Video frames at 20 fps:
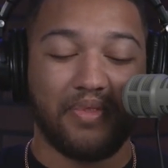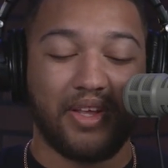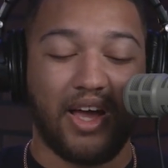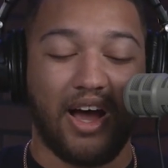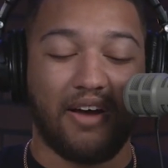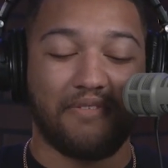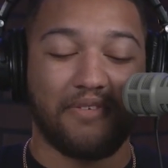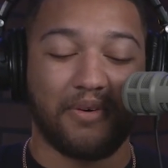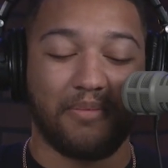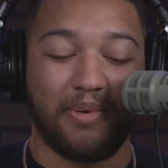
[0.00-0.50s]

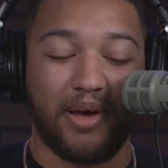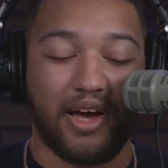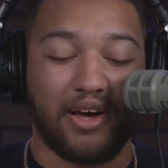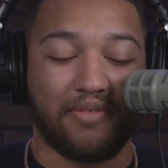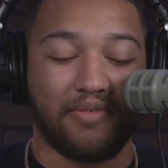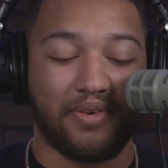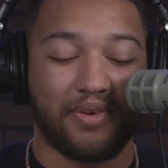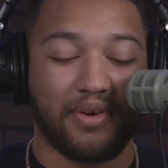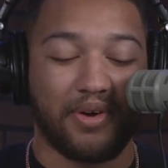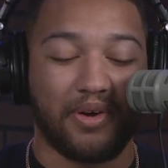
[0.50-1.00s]
I feel bad
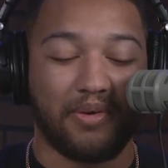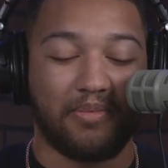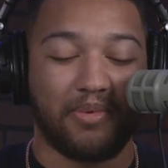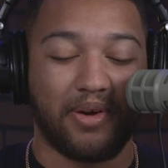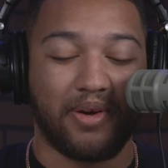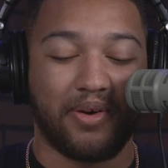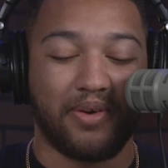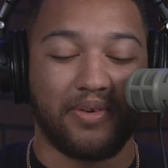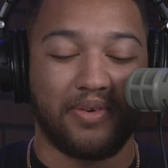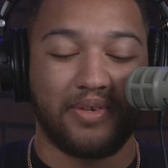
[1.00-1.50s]
for y'all,
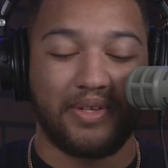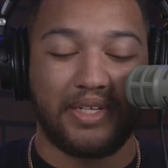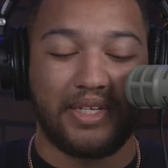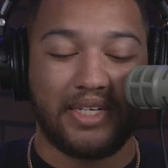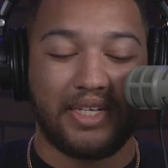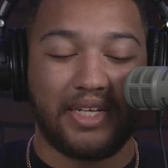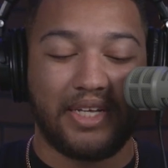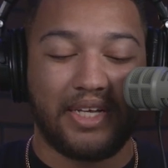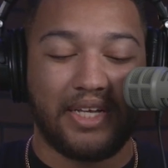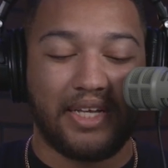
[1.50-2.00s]
bro.
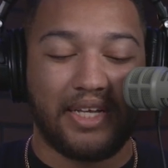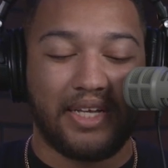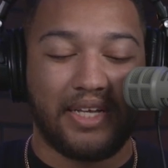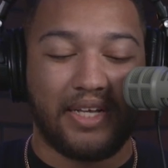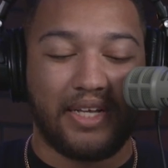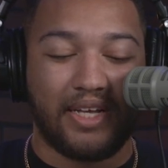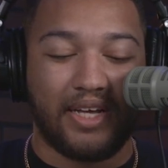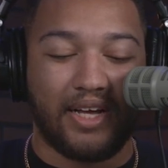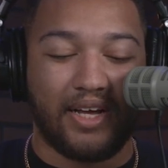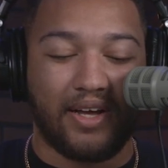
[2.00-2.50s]

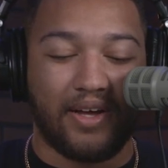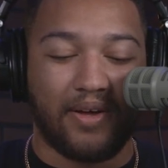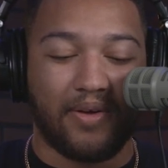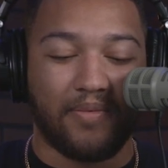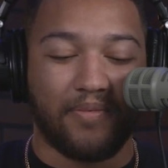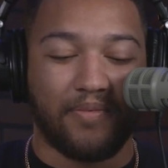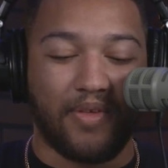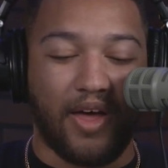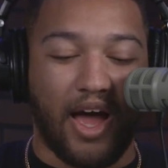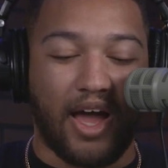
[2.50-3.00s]

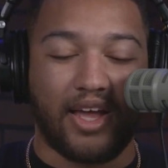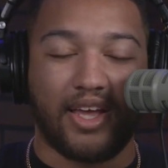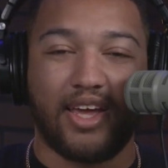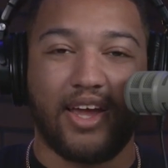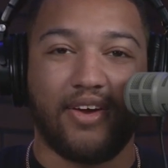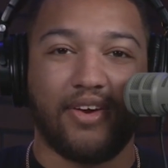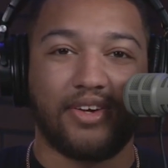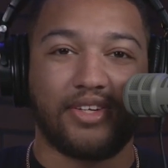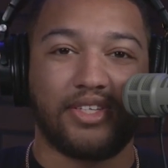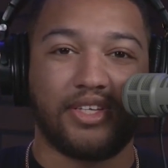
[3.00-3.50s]
I
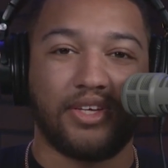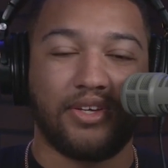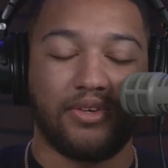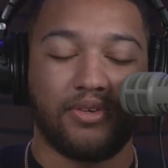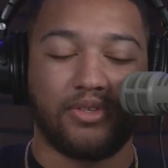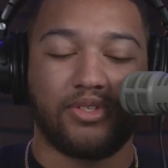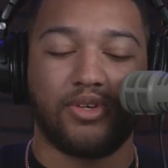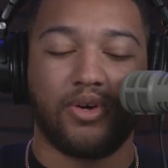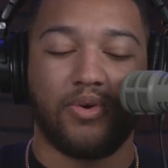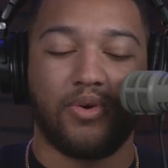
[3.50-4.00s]
guarantee
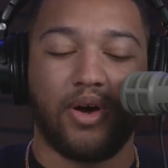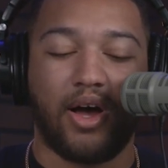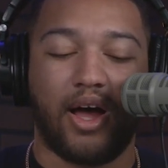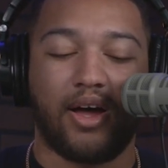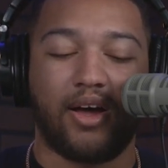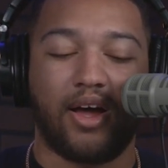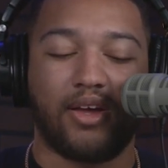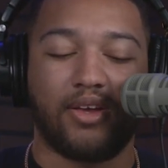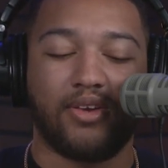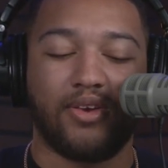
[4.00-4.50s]
you.
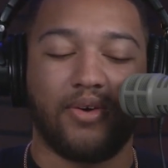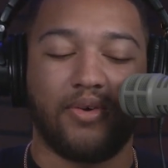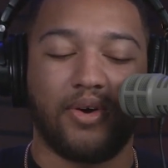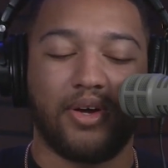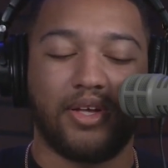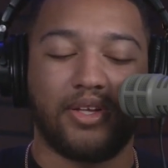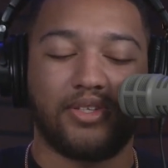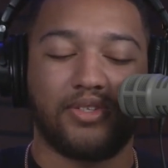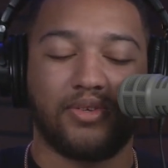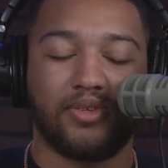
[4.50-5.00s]
So you know
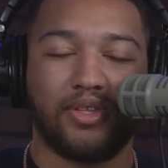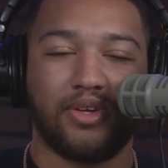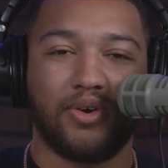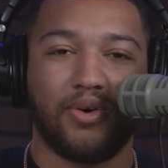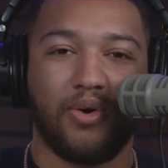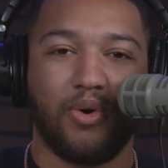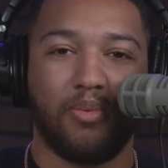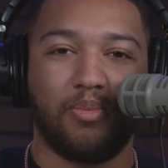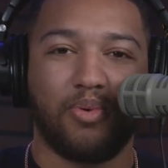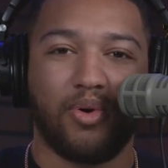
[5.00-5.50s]
what? So their
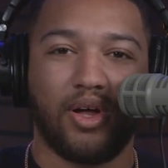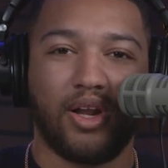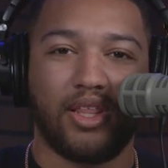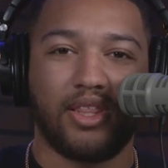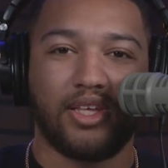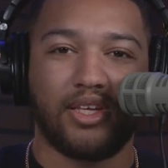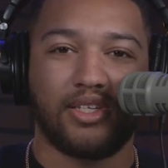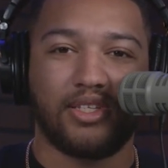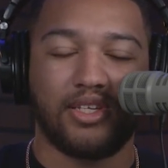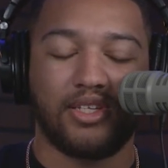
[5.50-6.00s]
whole point of
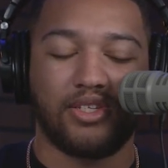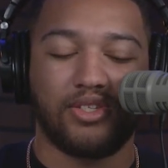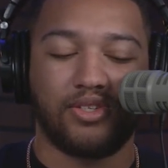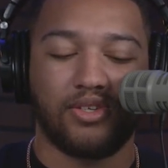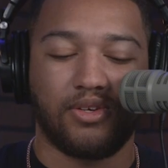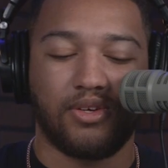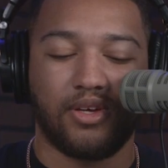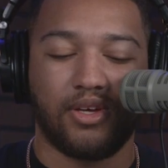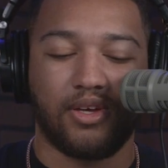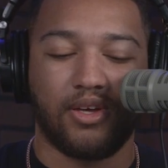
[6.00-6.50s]
this is
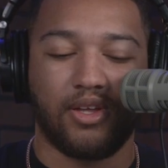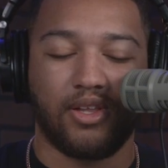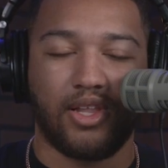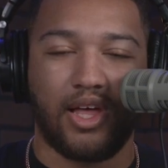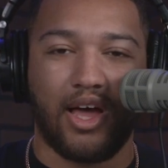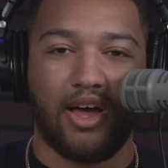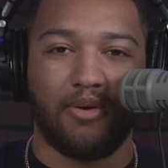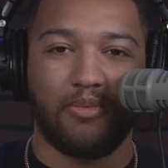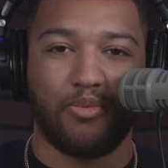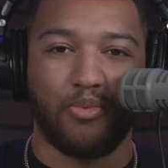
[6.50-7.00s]
to
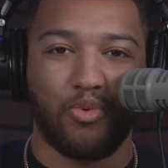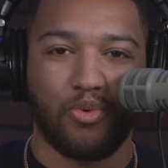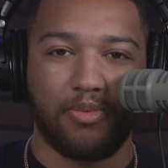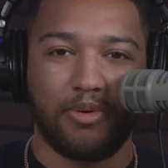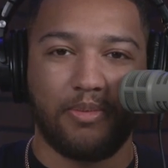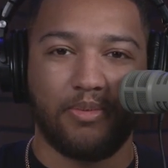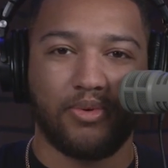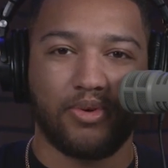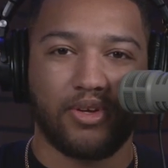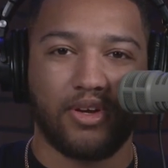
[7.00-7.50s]
allow more
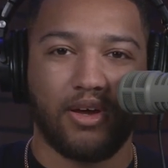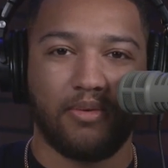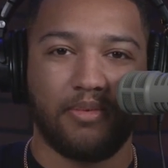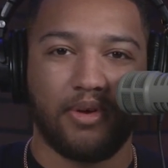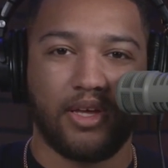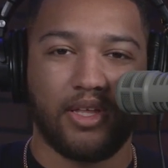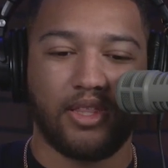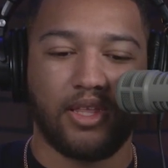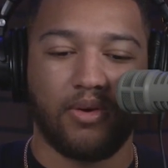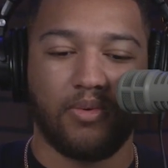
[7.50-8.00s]
people to come
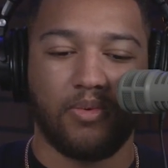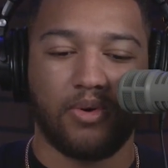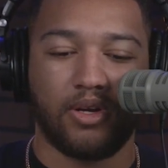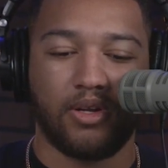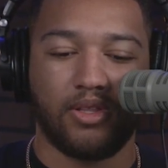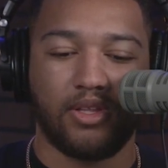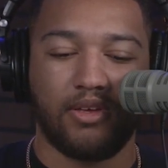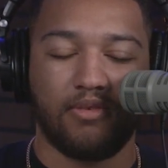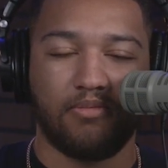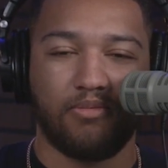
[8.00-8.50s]
in. They want to
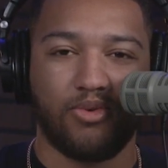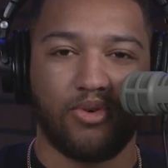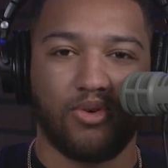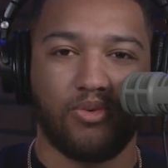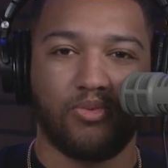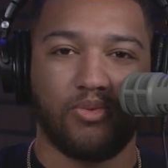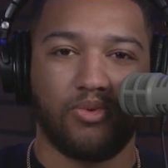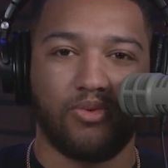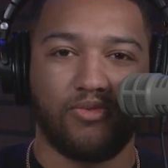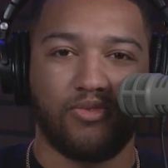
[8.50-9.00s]
leave more
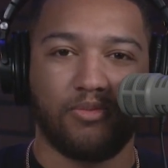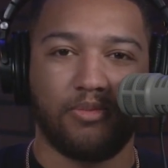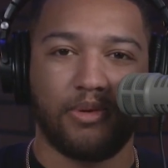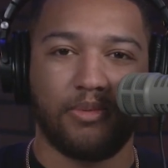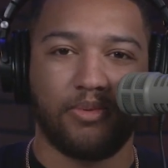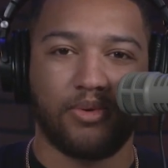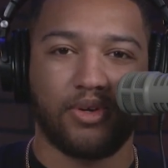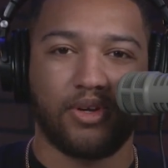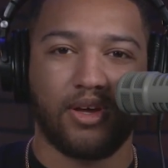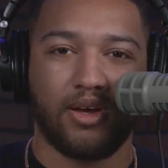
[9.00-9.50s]
room for
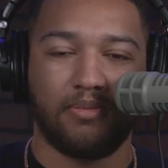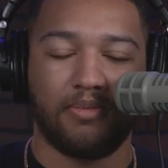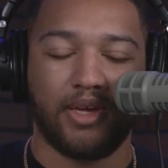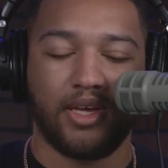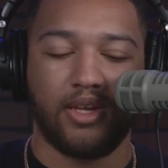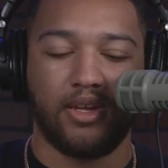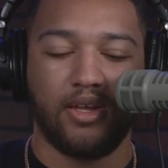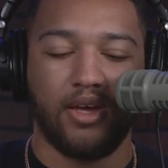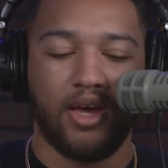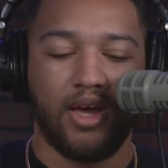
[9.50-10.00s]
people to come
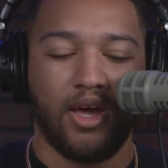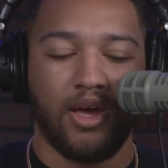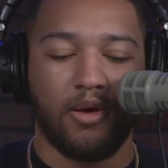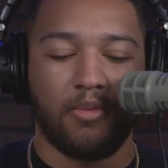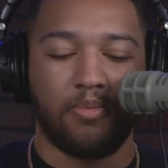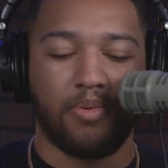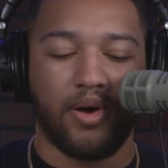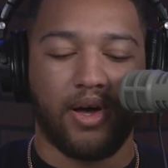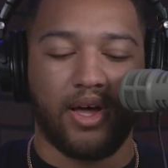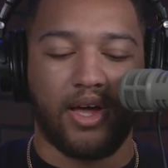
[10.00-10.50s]
in.
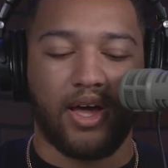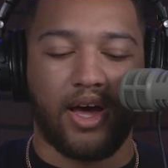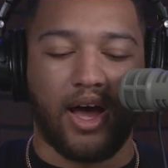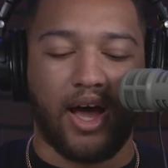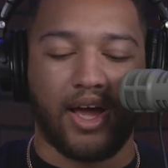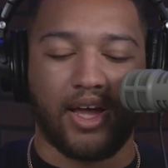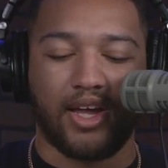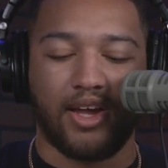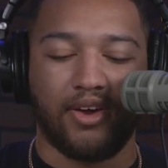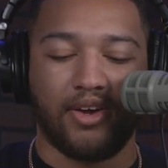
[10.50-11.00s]
But
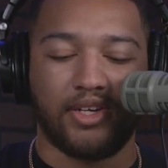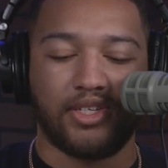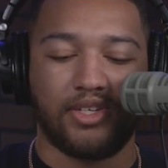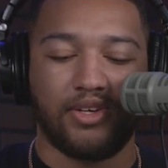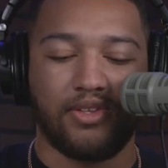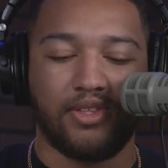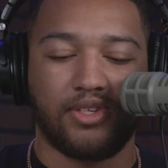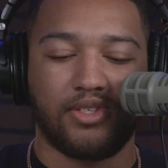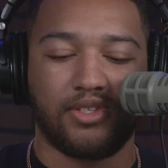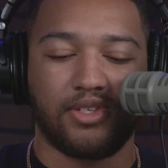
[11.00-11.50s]
I guarantee
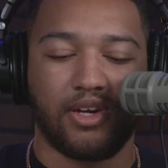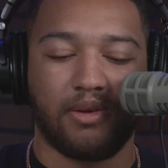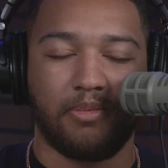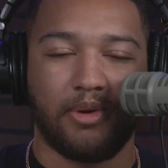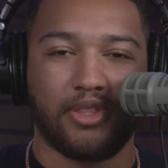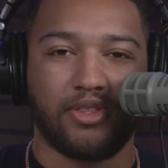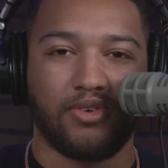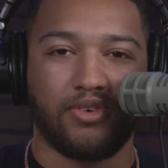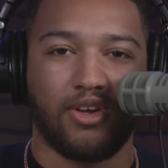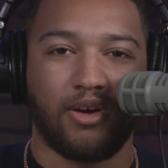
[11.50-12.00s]
you this is going to
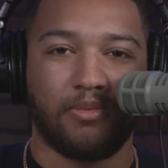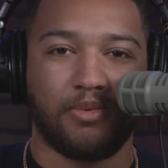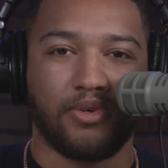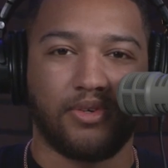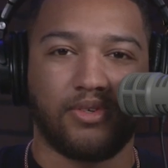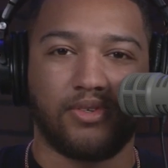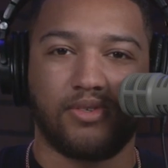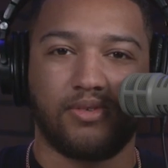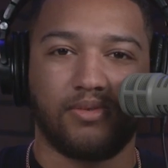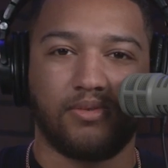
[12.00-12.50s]
make their
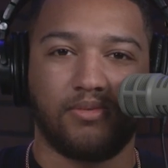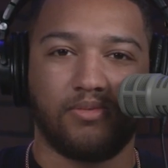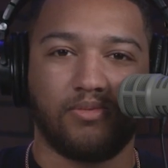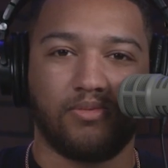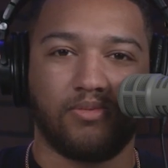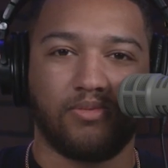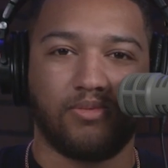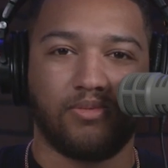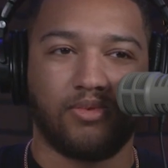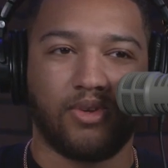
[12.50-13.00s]
numbers
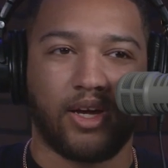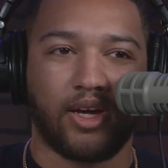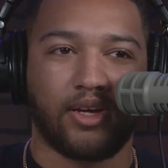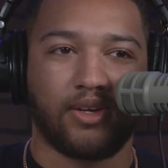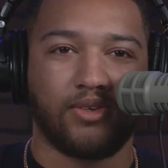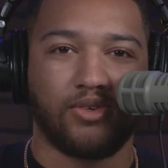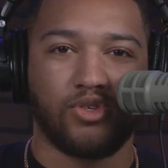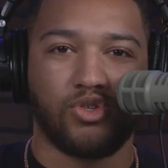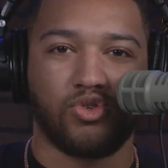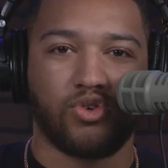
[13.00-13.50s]
like
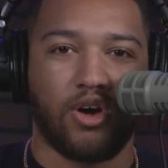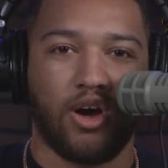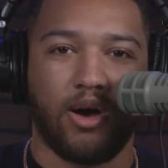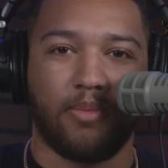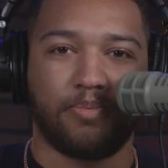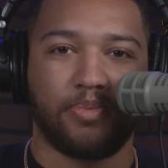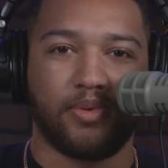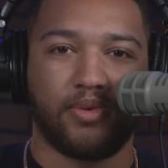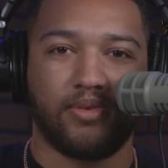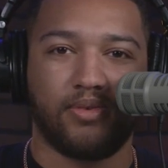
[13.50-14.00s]

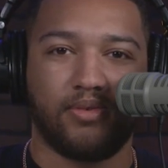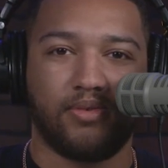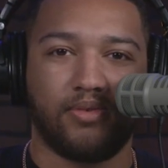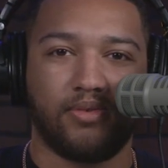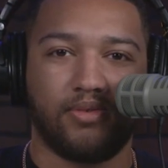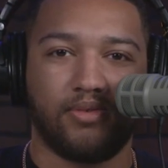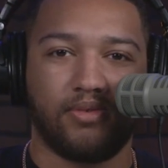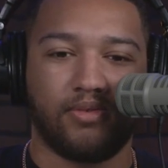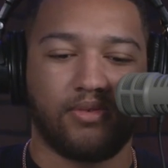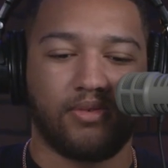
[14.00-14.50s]
drop
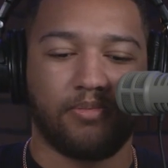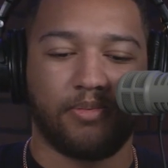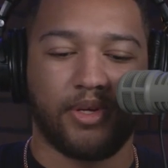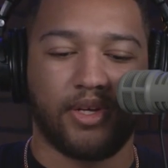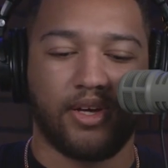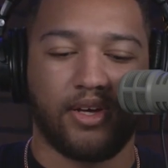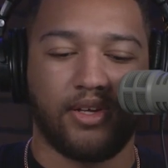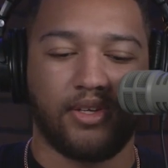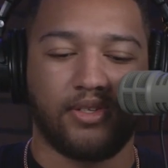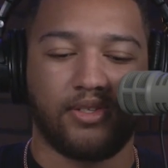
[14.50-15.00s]

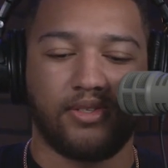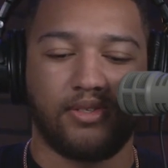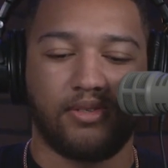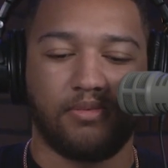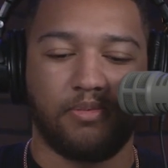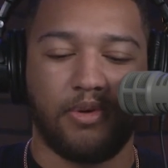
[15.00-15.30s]
because